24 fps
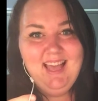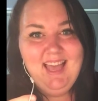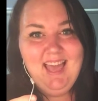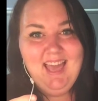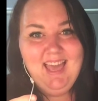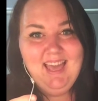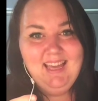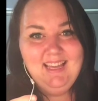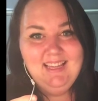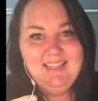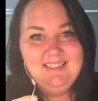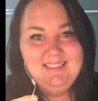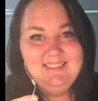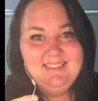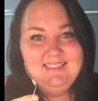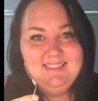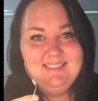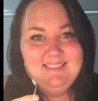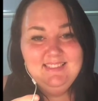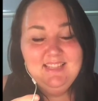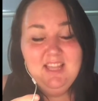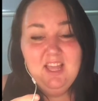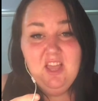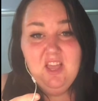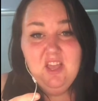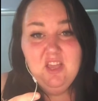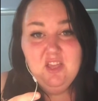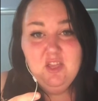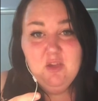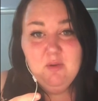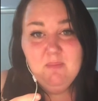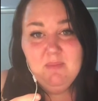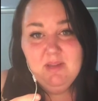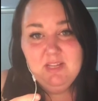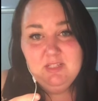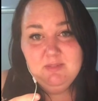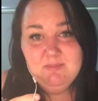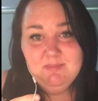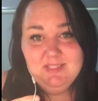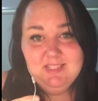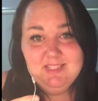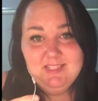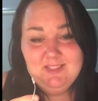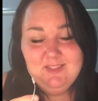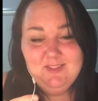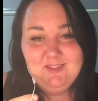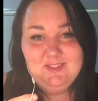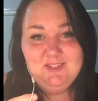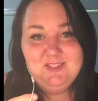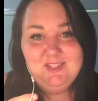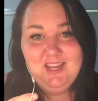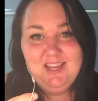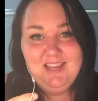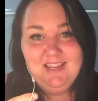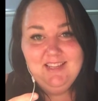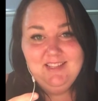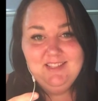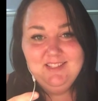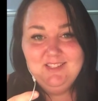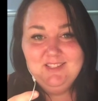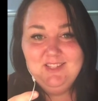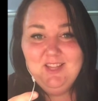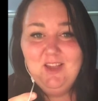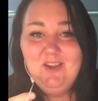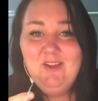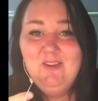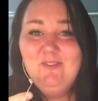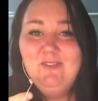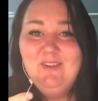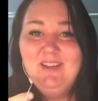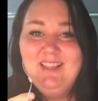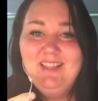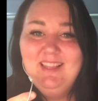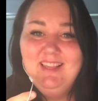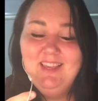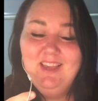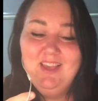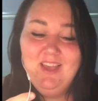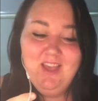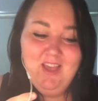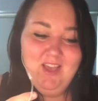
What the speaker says: And your measurements don't change. So when